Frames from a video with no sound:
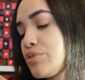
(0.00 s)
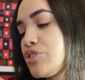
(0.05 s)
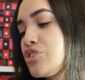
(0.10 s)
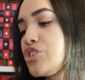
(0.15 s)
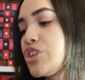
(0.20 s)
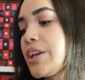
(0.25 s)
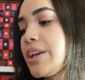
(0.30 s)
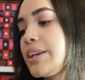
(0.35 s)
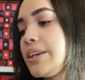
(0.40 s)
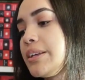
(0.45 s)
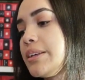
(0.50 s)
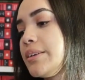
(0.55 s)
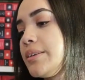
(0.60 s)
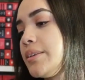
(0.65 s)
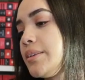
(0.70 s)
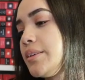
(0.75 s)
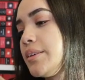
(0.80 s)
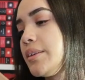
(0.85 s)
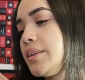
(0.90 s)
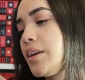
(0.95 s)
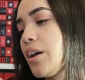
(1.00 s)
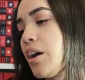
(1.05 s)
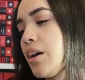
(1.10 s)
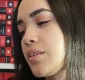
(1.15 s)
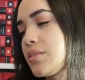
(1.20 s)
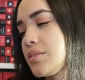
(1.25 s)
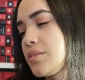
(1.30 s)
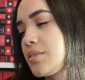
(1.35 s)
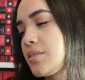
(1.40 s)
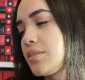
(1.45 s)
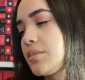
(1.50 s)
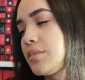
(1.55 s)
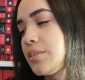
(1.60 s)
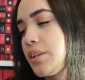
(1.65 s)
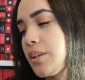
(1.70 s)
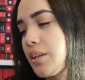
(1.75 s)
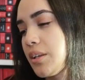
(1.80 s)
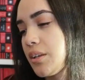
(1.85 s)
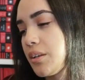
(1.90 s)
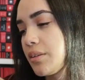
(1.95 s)
J.E.
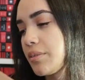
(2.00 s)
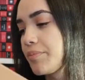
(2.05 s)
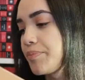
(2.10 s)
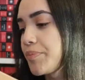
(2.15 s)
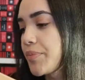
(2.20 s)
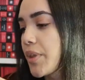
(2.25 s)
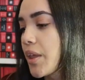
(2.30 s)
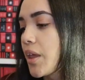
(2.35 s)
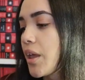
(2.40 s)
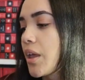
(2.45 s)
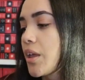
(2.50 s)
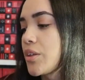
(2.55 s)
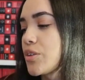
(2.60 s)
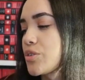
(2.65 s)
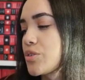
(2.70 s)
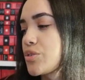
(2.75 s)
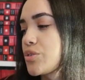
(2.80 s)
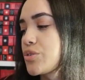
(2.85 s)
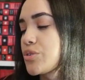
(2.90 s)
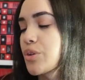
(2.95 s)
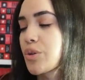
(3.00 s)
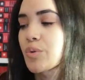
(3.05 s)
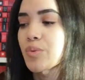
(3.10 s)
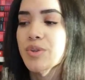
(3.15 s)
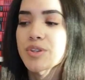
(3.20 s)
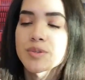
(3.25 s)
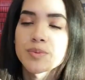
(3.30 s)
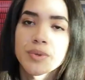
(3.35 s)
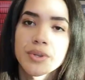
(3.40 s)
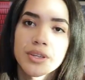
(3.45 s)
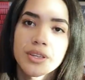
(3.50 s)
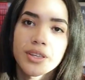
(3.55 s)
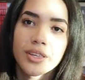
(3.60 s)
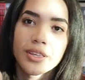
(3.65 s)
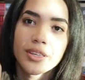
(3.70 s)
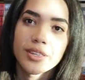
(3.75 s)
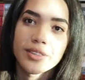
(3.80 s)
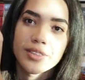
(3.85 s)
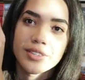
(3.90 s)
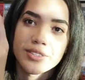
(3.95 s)
Austen-Leigh. So this book,
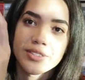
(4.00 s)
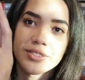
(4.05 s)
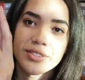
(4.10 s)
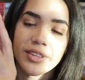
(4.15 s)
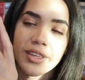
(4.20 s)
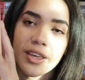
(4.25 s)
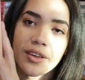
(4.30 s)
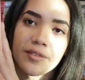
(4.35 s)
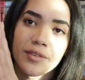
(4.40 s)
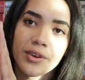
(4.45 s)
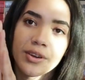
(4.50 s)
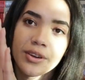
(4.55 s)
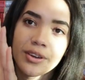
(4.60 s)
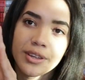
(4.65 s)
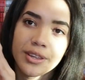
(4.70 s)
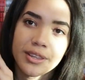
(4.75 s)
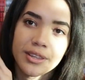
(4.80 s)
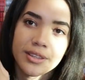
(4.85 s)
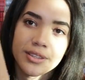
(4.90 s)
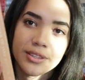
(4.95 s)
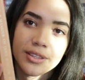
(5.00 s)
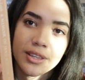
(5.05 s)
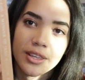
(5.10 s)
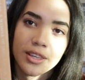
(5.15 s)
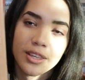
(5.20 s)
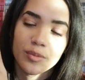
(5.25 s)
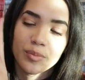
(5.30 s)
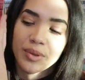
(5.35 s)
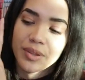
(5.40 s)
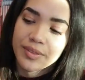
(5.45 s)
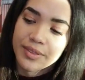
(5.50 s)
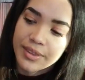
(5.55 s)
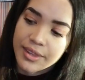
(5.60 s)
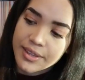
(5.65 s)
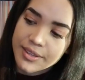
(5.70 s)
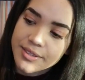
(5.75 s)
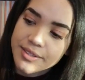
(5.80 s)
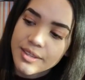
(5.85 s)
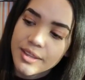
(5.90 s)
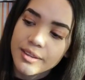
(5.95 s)
this is the cover and it came in
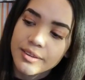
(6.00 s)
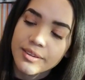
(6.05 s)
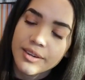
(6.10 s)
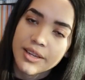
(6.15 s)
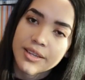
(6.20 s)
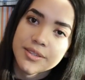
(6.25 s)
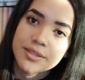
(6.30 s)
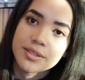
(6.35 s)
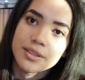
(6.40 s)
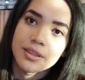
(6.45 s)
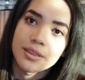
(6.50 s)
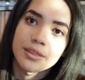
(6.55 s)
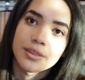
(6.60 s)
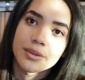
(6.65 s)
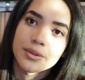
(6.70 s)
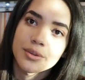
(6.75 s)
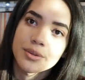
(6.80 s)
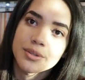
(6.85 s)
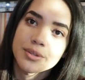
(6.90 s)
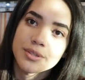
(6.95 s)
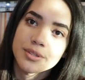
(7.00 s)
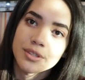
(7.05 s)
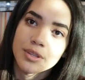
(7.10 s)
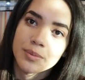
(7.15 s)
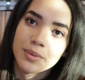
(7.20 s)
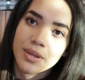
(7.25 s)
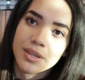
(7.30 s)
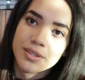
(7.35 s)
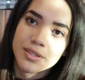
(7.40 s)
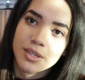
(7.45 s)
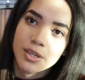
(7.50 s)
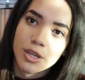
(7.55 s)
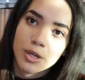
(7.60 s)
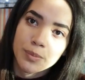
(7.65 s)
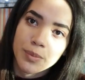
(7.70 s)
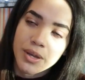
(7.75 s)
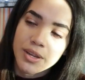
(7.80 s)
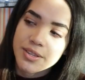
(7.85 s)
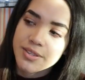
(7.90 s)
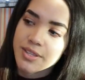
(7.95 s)
this nice little slipcase here. I
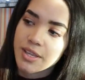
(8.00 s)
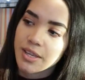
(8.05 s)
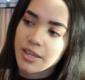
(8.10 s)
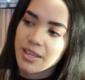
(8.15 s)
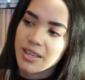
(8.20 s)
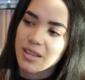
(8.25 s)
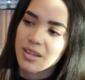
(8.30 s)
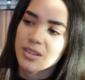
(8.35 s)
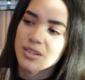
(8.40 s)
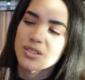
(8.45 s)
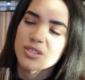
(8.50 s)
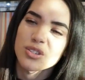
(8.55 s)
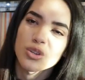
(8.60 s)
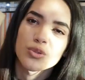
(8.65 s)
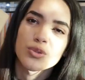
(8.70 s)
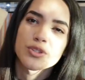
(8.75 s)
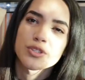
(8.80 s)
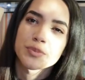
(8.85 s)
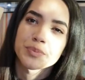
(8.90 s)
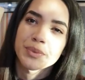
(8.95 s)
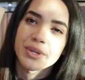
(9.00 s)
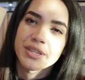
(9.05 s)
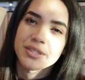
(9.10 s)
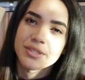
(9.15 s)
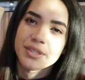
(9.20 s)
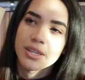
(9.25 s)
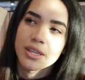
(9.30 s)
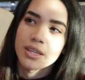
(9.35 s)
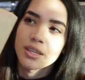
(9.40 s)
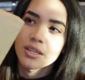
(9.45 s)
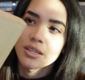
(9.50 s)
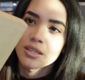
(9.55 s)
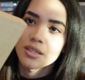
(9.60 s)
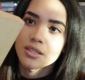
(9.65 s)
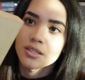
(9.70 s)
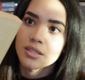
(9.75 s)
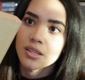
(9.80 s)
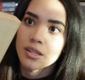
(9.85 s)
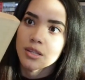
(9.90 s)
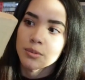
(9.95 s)
bought it secondhand so the slipcase
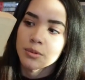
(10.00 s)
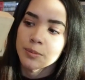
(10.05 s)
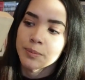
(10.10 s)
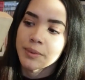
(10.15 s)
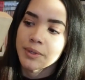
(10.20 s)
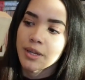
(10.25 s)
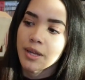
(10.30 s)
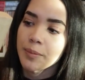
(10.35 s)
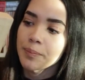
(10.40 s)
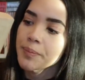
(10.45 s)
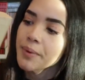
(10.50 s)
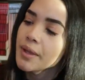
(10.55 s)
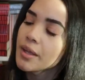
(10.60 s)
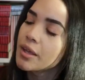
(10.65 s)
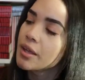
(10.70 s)
is a little bit beat up